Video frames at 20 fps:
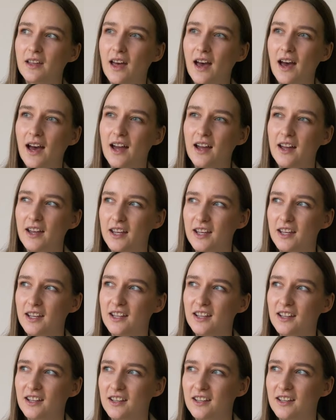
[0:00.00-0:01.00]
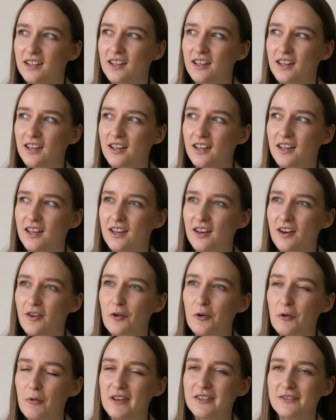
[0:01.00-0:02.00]
I
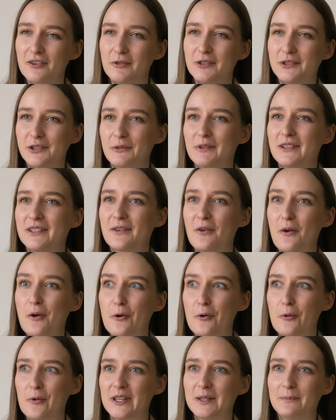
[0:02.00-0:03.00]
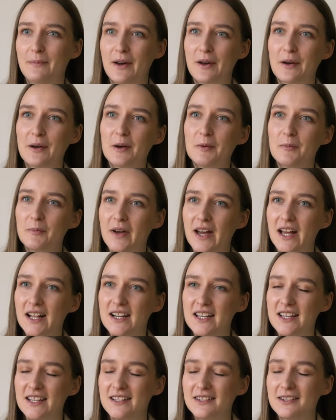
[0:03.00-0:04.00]
always back up at
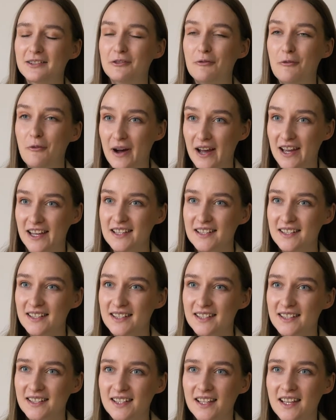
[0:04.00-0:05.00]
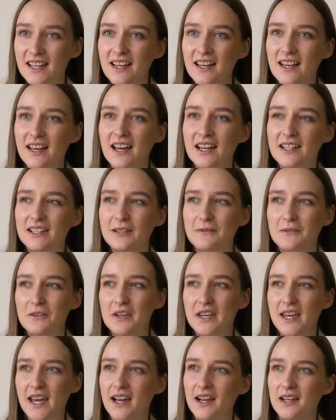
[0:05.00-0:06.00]
least twice. And if
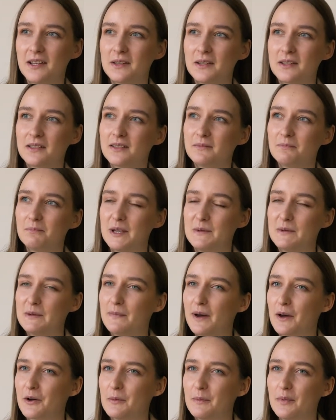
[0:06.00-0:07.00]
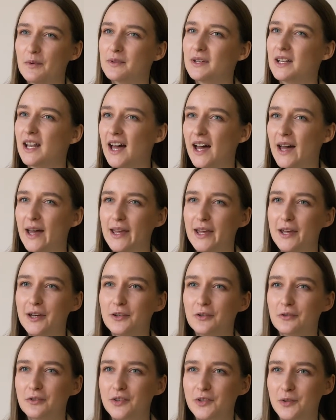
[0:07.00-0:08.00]
you can, maybe back up
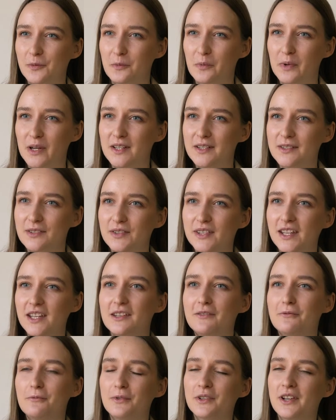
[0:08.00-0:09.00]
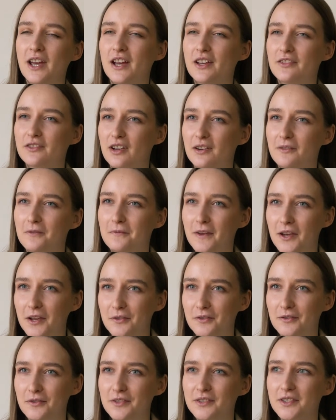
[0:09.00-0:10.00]
online or somewhere so that if one hard drive
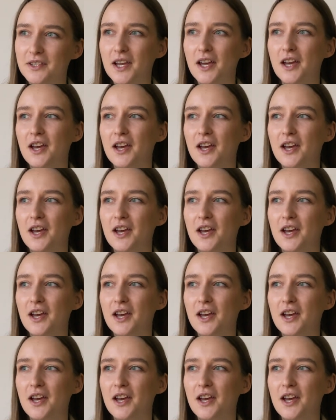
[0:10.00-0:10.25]
fails,